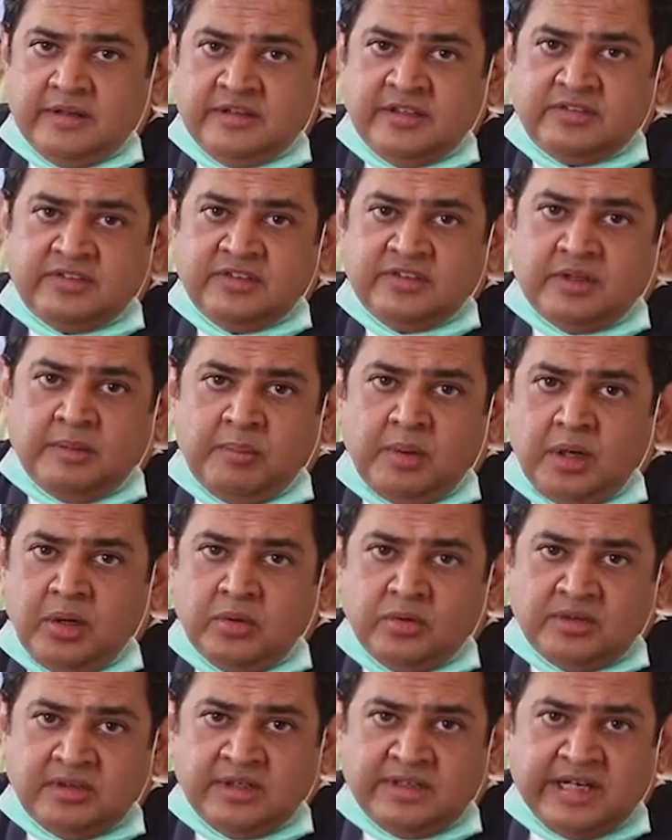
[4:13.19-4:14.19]
This is
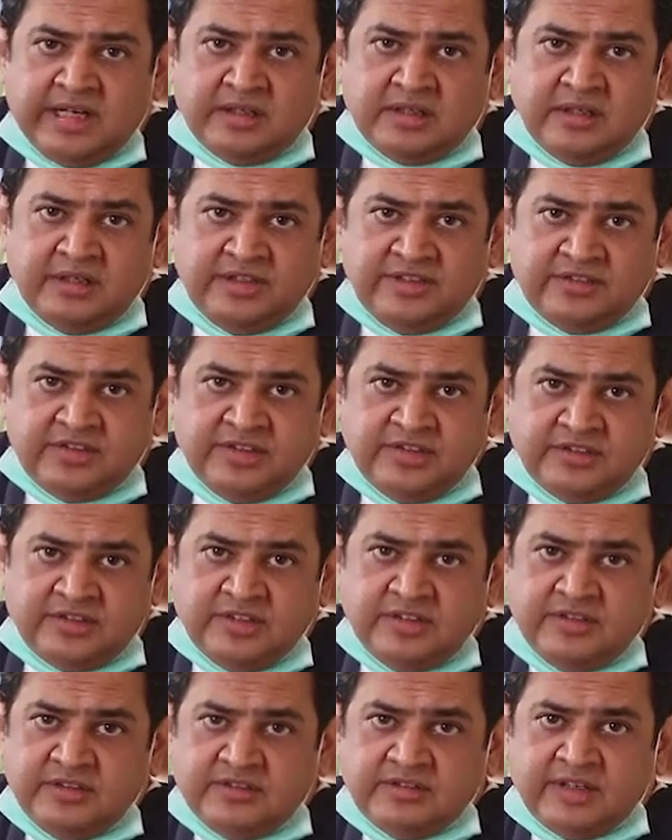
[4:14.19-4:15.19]
about the dental
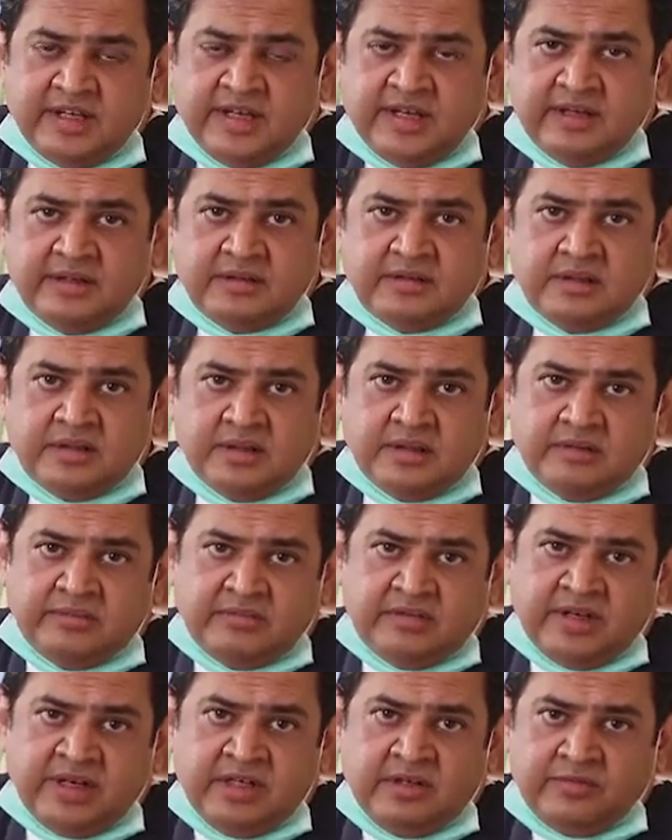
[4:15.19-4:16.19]
diseases, and
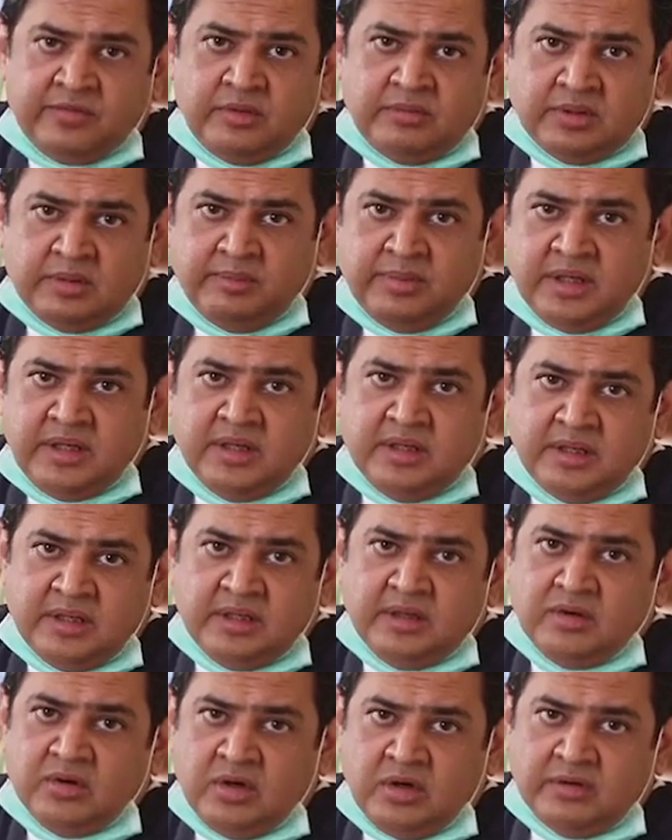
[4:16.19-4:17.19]
right from the
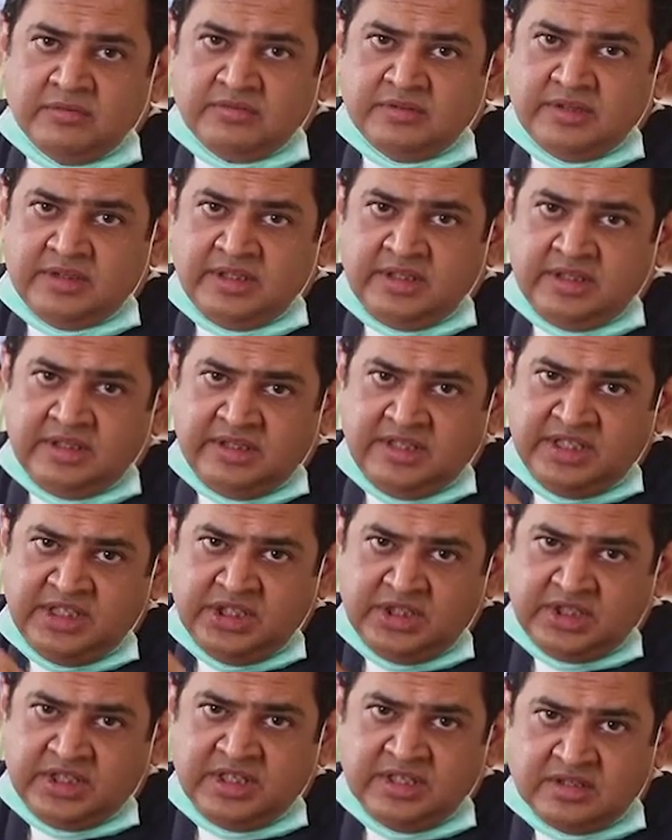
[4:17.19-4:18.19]
beginning of the
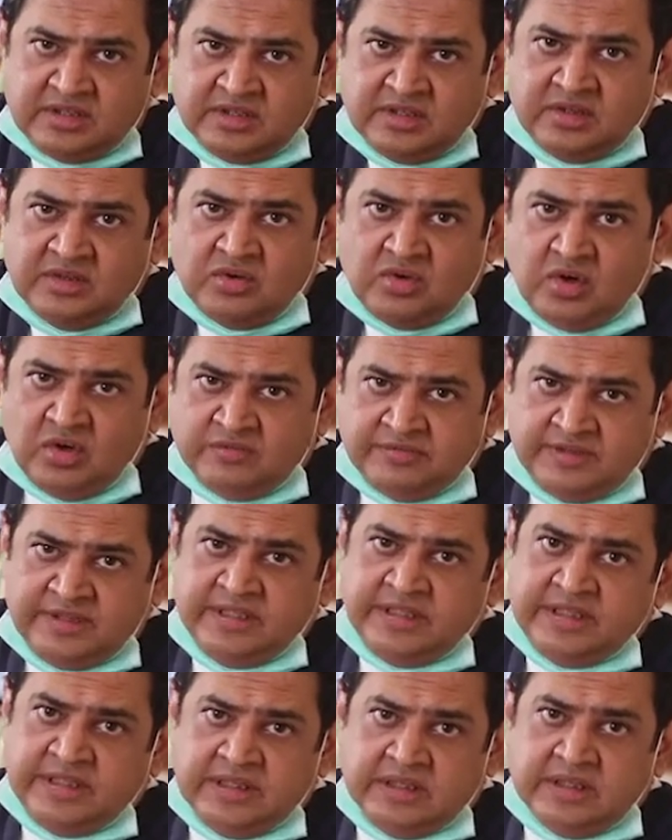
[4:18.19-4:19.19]
initiation of
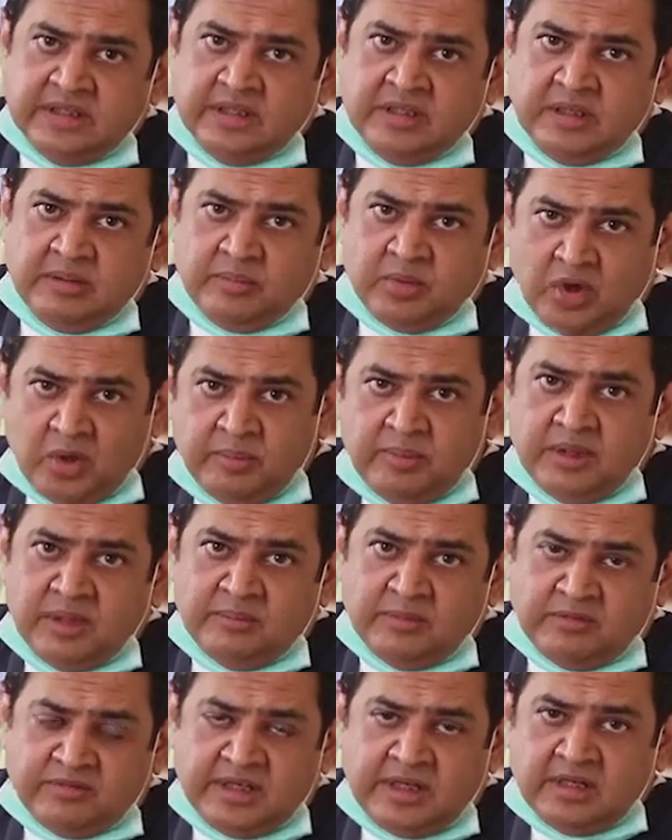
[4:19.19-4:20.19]
the
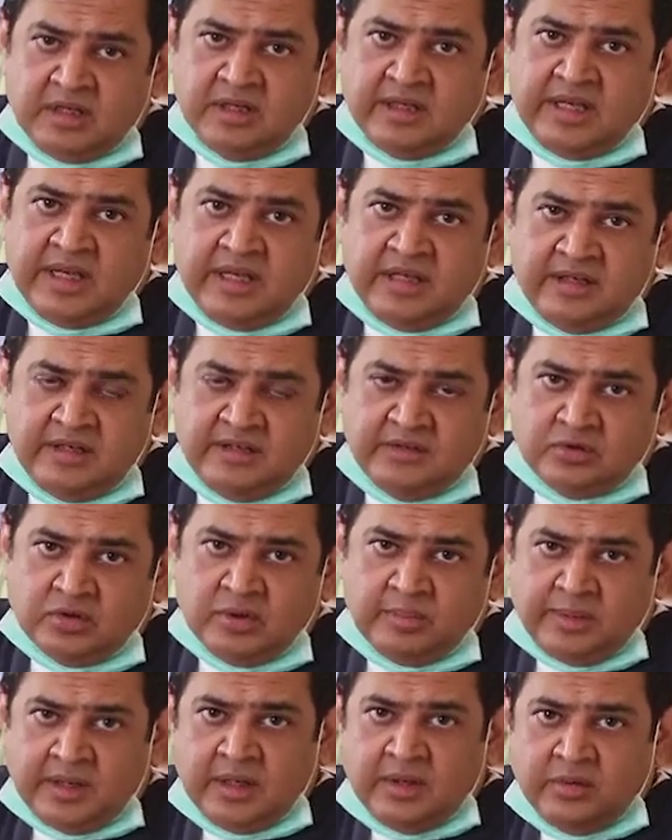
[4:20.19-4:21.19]
problem of dental caries
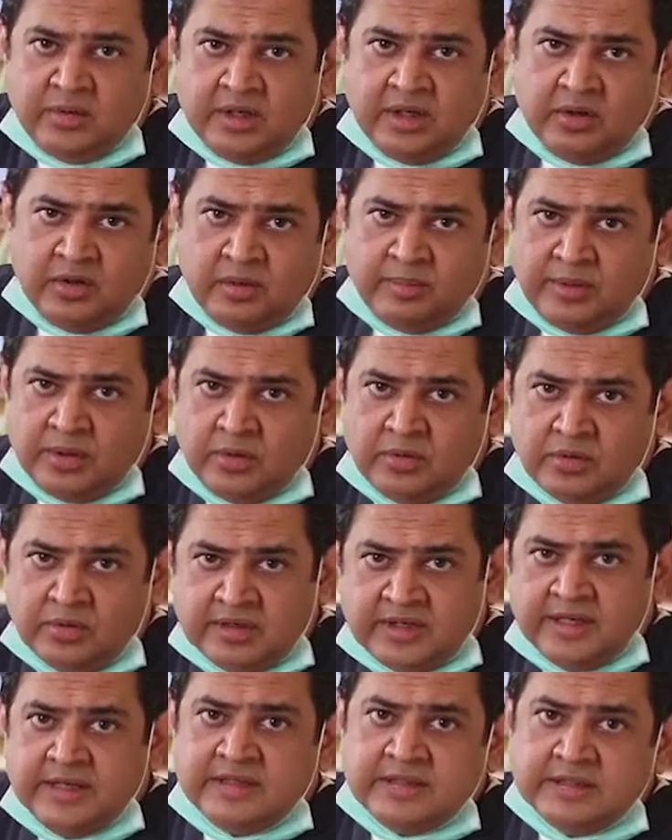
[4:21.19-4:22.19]
or pyorrhea or
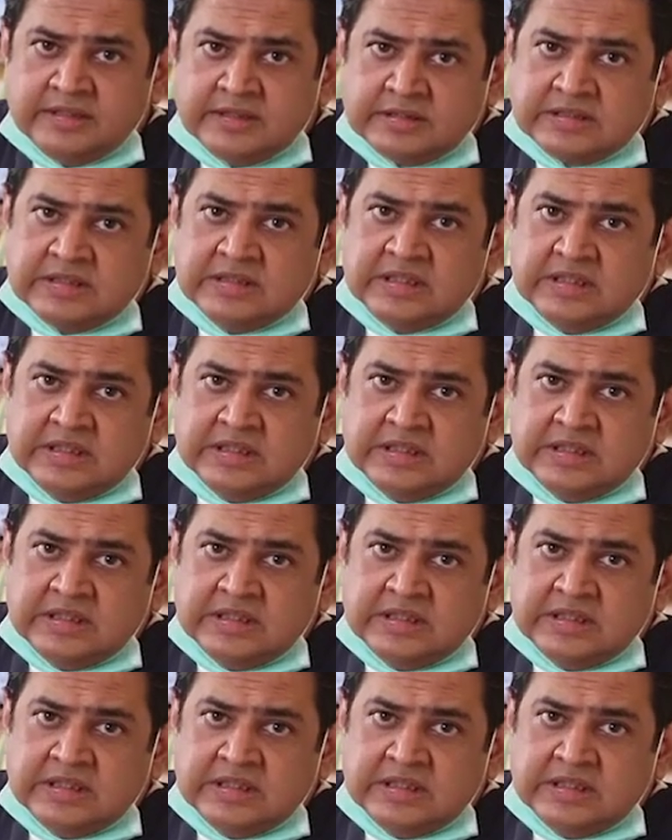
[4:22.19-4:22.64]
periodontitis,